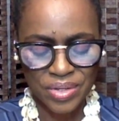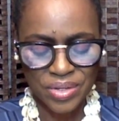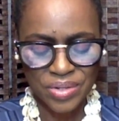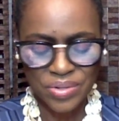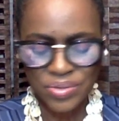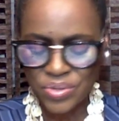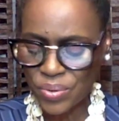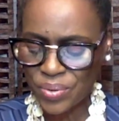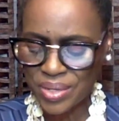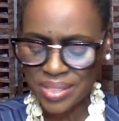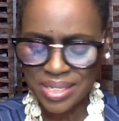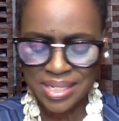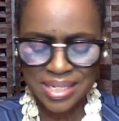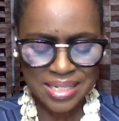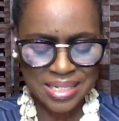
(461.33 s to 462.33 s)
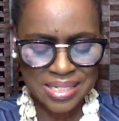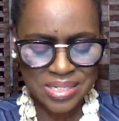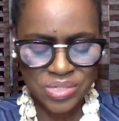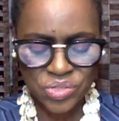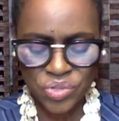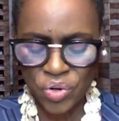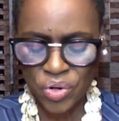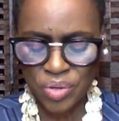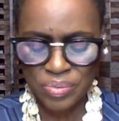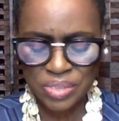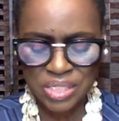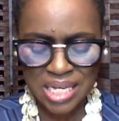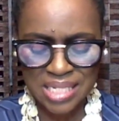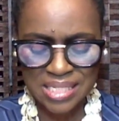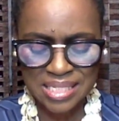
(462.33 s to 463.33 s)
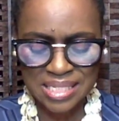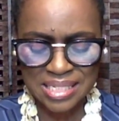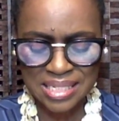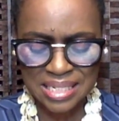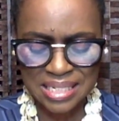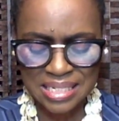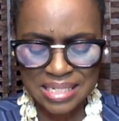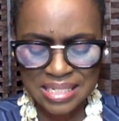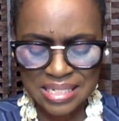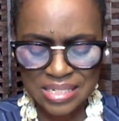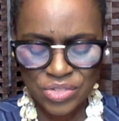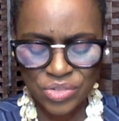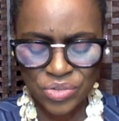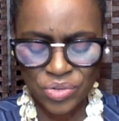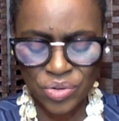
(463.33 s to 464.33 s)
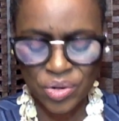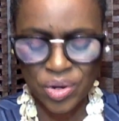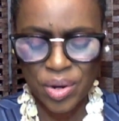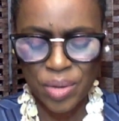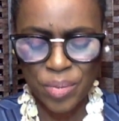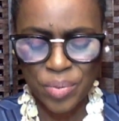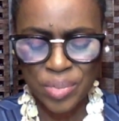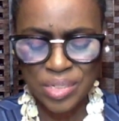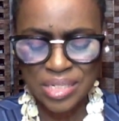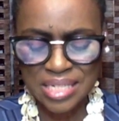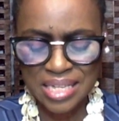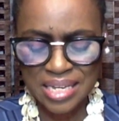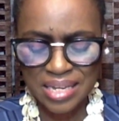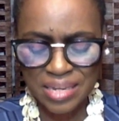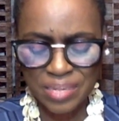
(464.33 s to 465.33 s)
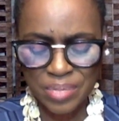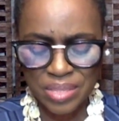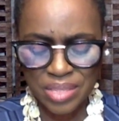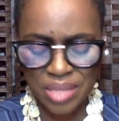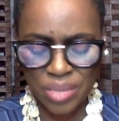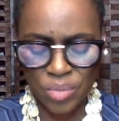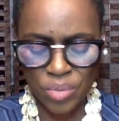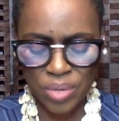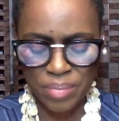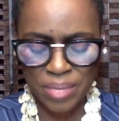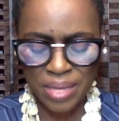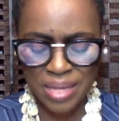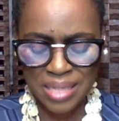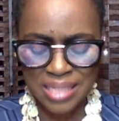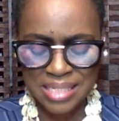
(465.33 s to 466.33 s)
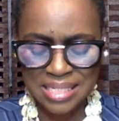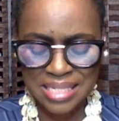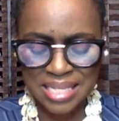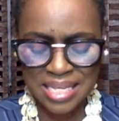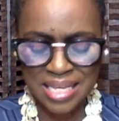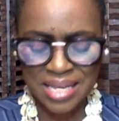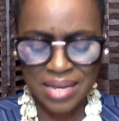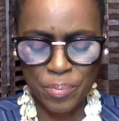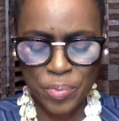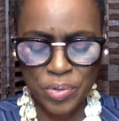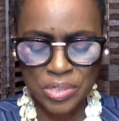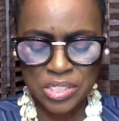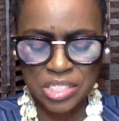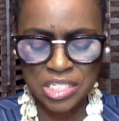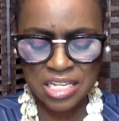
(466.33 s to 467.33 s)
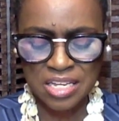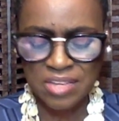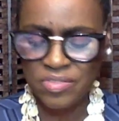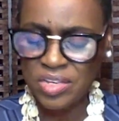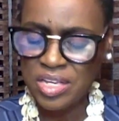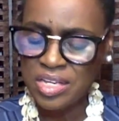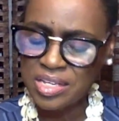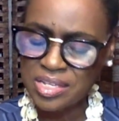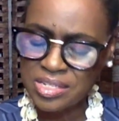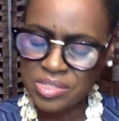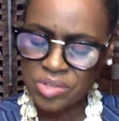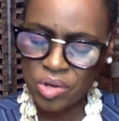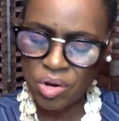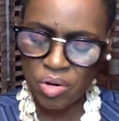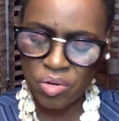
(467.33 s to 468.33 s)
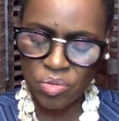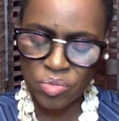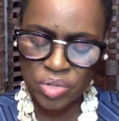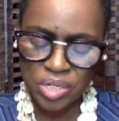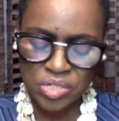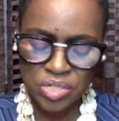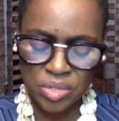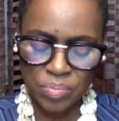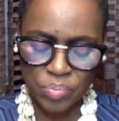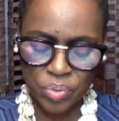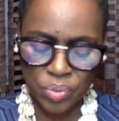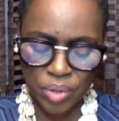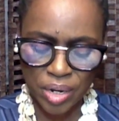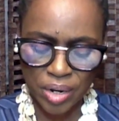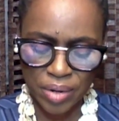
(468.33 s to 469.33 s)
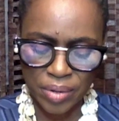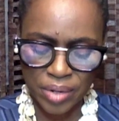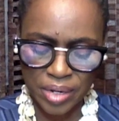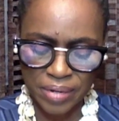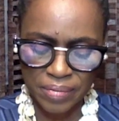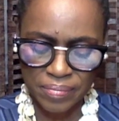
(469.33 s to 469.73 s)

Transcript: knowing that any circumstance and condition or predicament that we may see and perceive is only temporary.